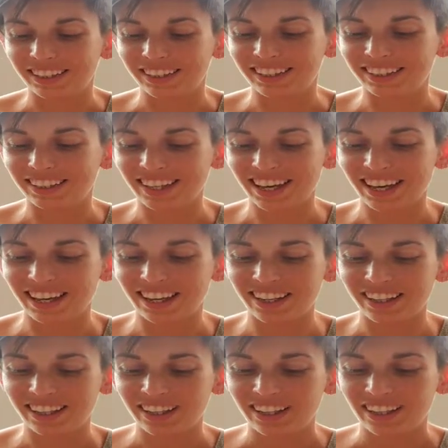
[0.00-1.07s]
in there,
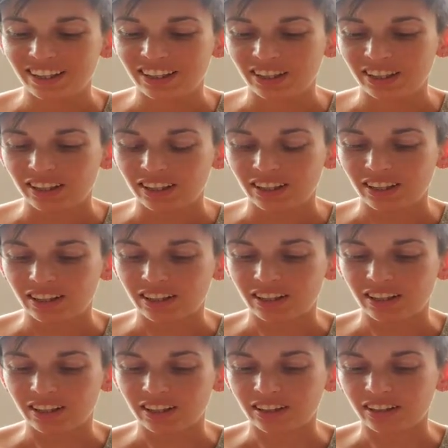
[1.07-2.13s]

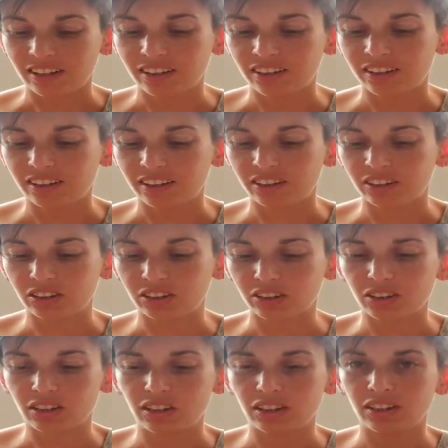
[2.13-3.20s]
I'll show
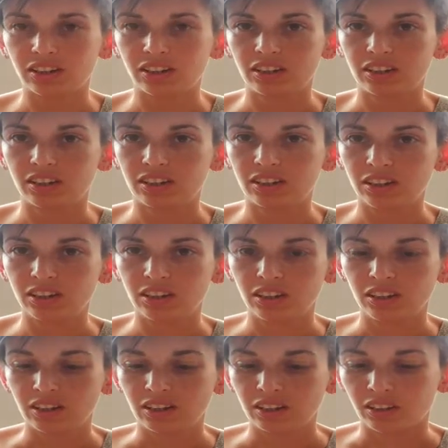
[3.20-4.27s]
you,
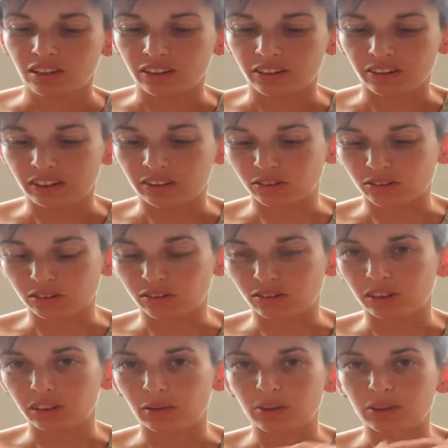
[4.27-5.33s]
although that does look
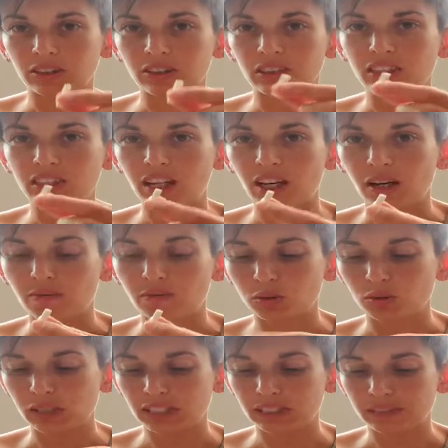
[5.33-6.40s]
a little bit dodgy,
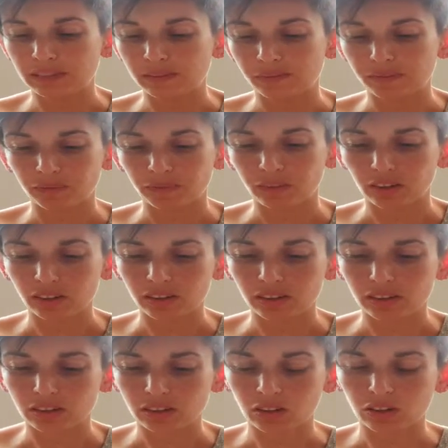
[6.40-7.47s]
sweets,
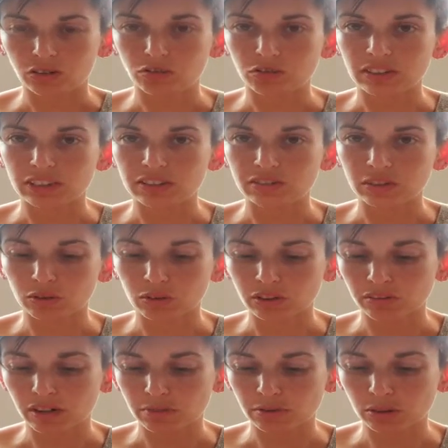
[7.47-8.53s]
so individually
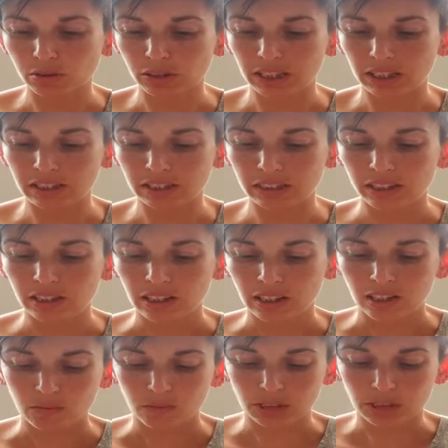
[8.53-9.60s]
wrapped sweets.
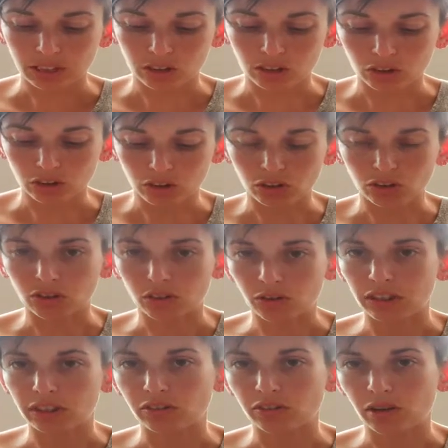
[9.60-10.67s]
Means I could just go
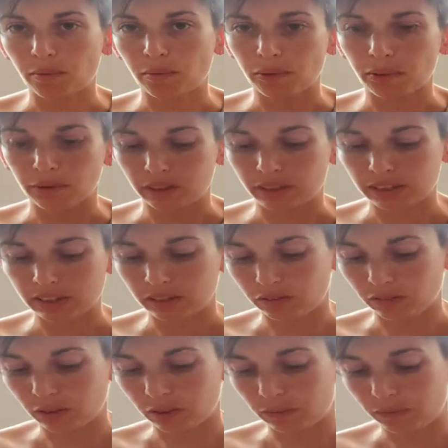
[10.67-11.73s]
in, grab a
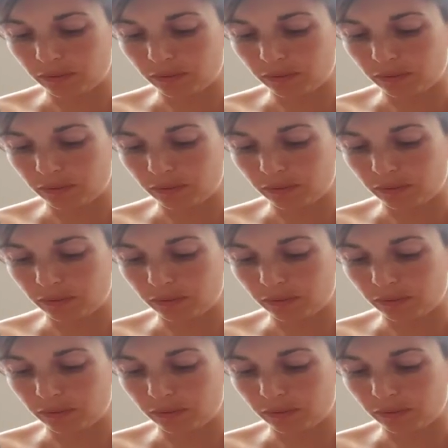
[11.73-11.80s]
silver